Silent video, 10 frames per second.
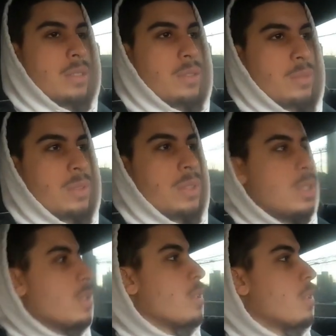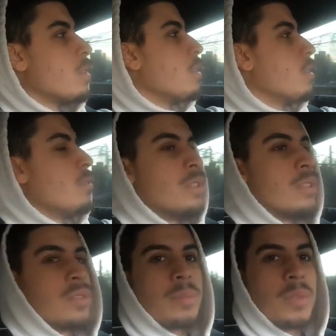So yeah, literally
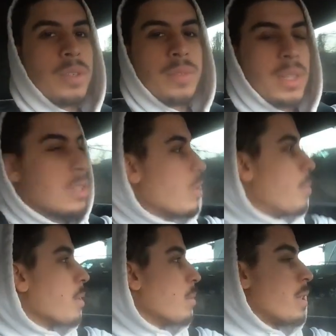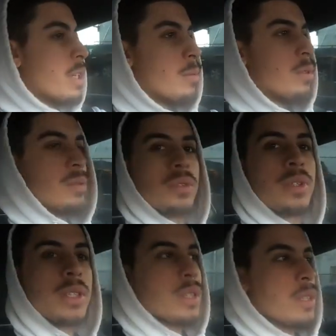just dropped off. Now that's why I picked up the camera real
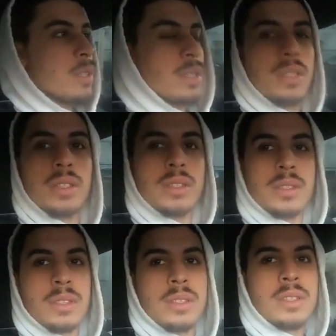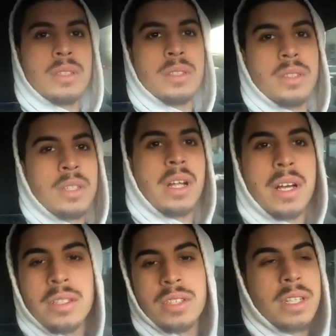quick.
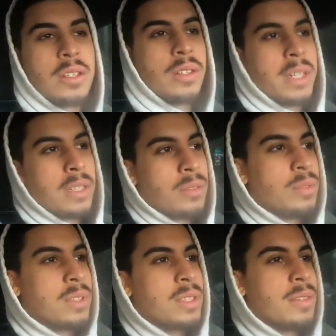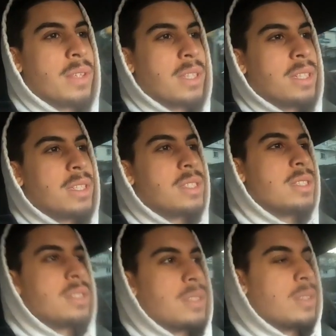Like I said, I don't like doing stuff like this
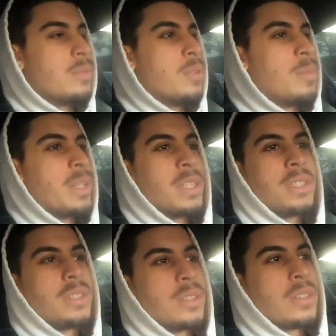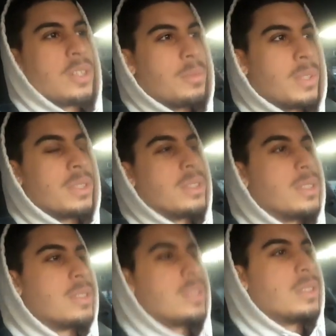while my kid's in the car because,